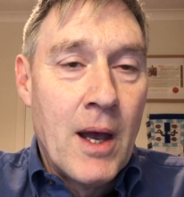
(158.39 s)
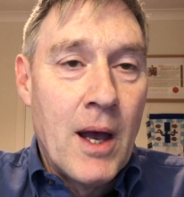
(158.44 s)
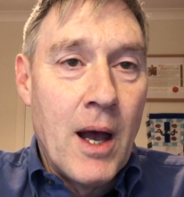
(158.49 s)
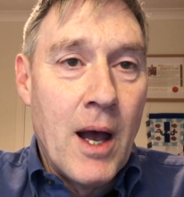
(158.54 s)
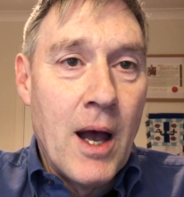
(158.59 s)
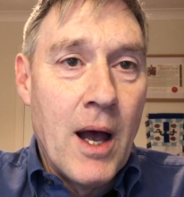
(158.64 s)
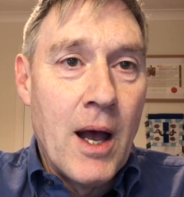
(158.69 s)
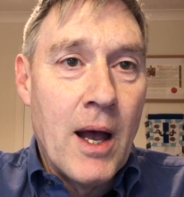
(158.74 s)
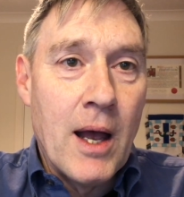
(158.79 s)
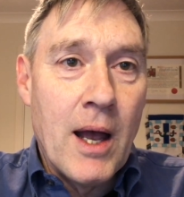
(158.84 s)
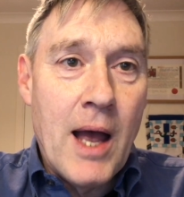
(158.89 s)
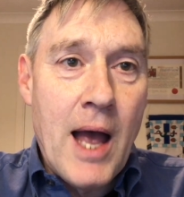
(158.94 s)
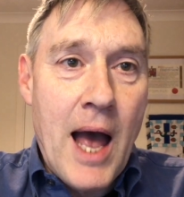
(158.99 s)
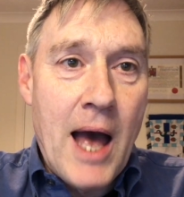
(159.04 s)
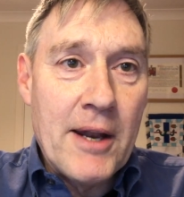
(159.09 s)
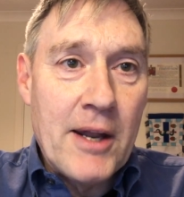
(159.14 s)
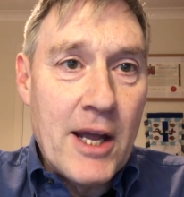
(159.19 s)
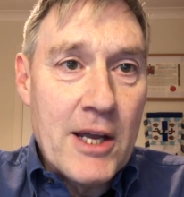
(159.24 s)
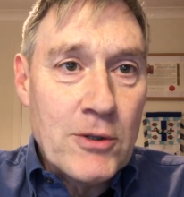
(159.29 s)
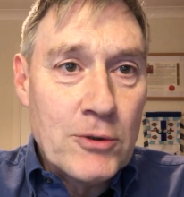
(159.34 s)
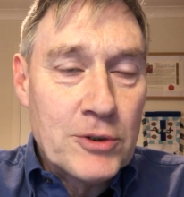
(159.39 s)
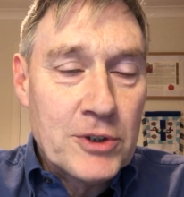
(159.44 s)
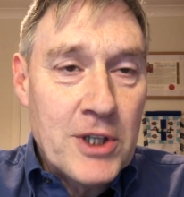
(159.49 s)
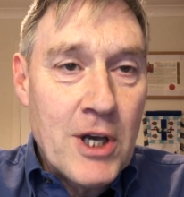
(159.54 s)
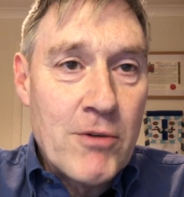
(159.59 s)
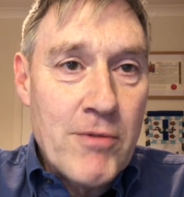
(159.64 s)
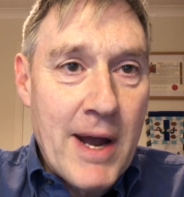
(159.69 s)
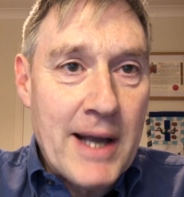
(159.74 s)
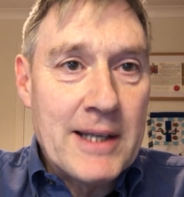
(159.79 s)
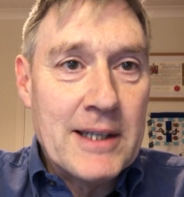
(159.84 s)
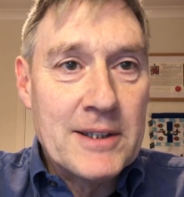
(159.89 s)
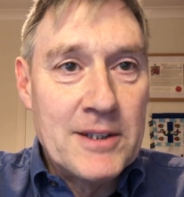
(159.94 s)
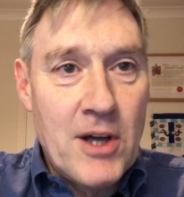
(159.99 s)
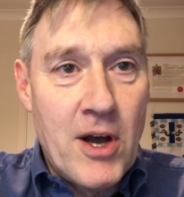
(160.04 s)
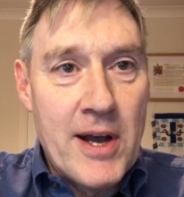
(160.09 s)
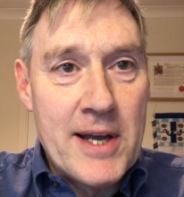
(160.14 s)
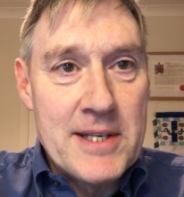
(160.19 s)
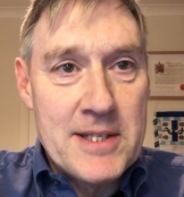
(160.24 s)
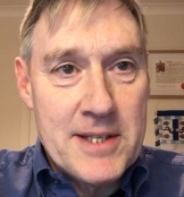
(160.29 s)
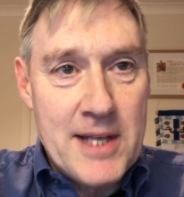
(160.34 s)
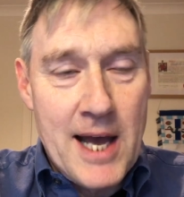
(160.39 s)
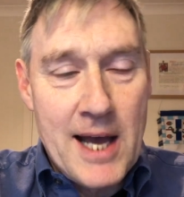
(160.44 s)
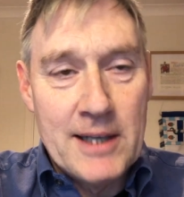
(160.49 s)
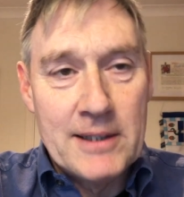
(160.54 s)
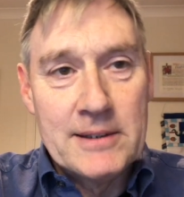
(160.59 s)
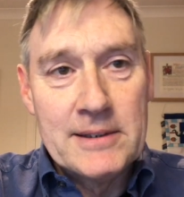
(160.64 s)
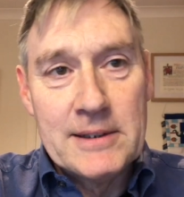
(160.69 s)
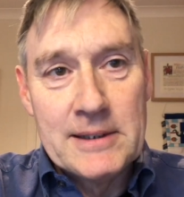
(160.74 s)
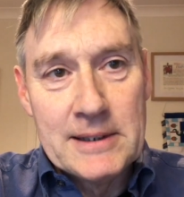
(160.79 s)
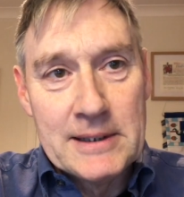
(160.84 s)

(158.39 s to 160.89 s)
And I also recognise that